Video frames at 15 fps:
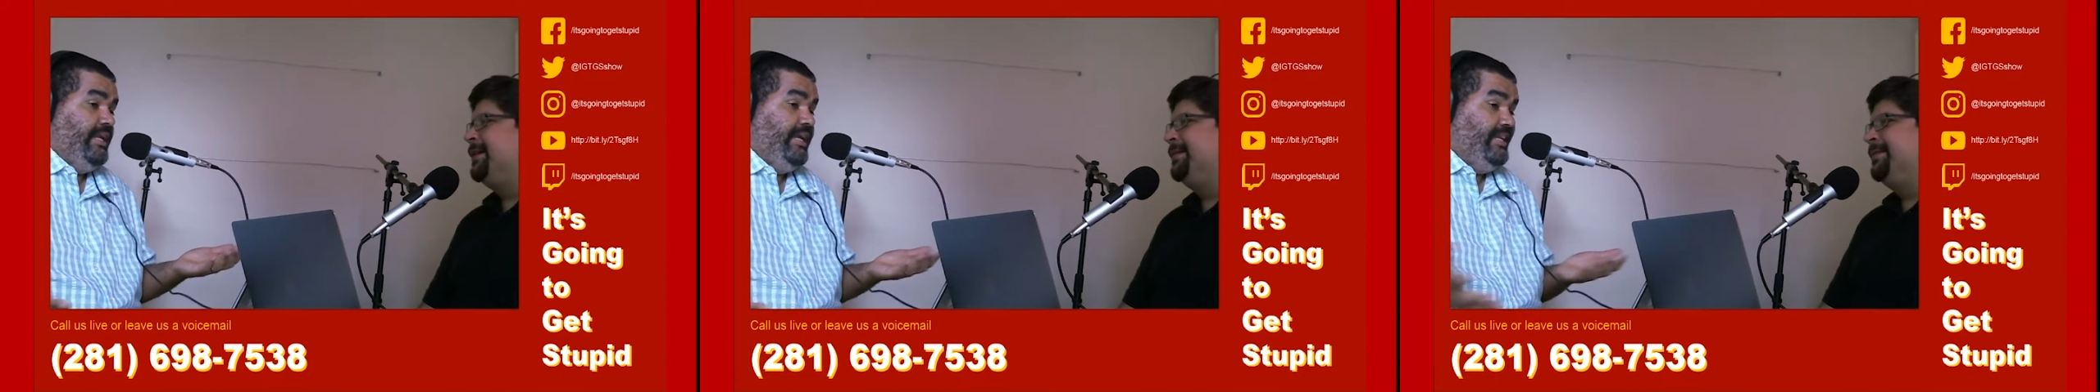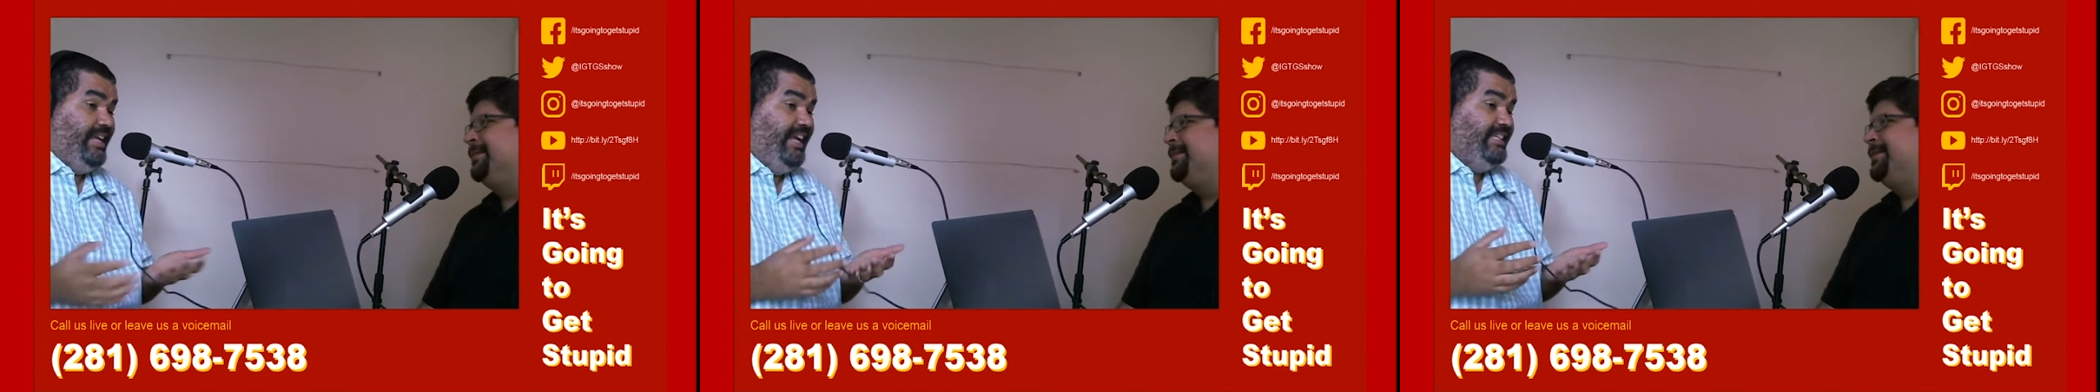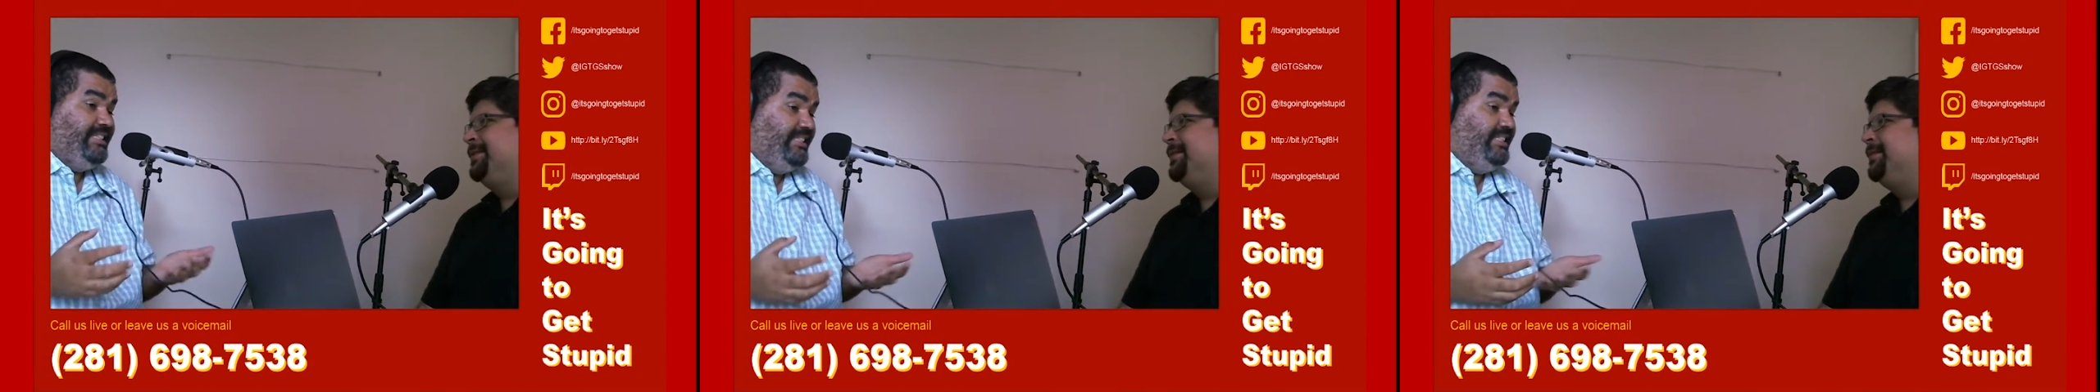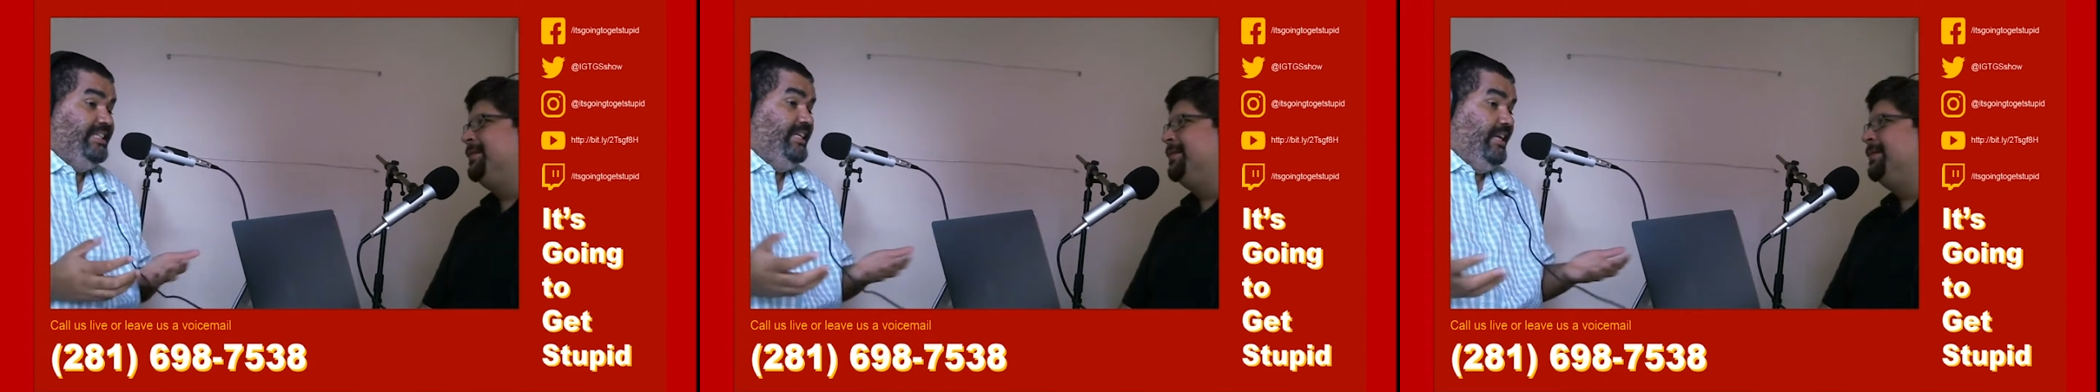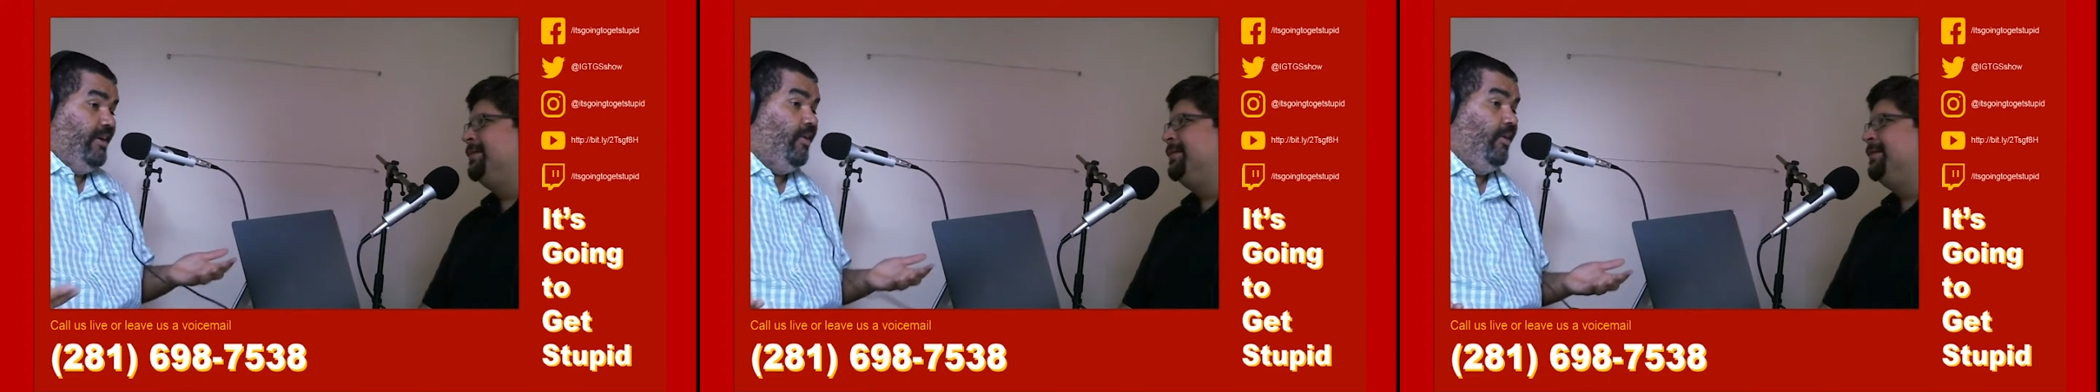It actually
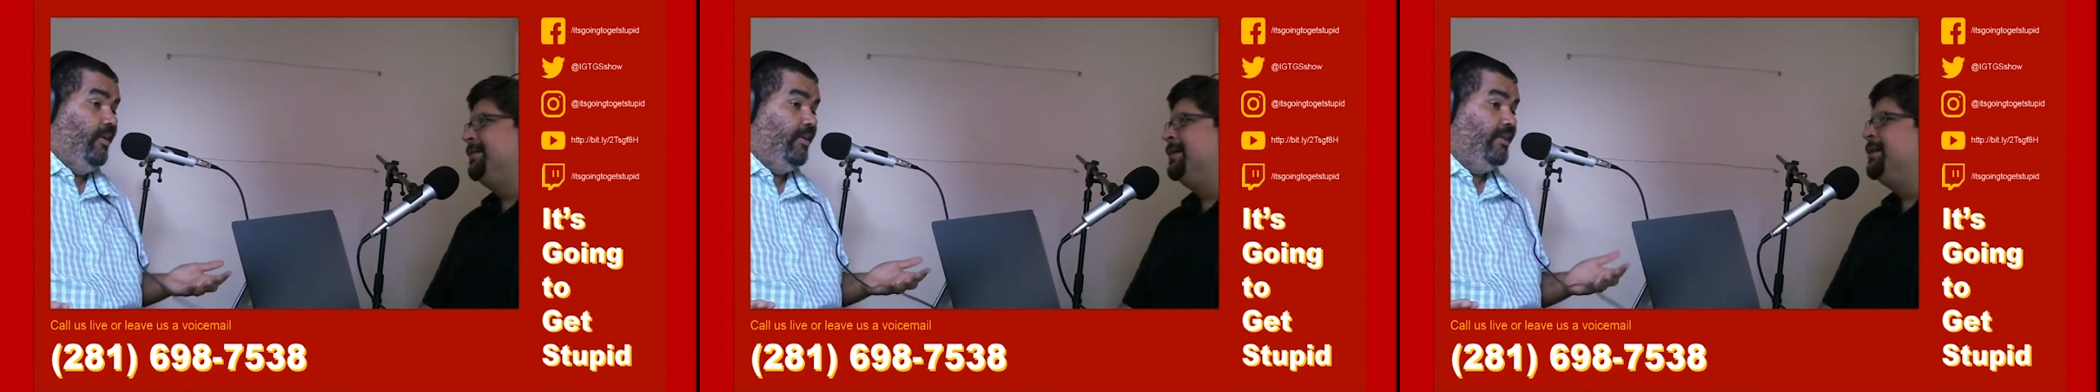didn't at all.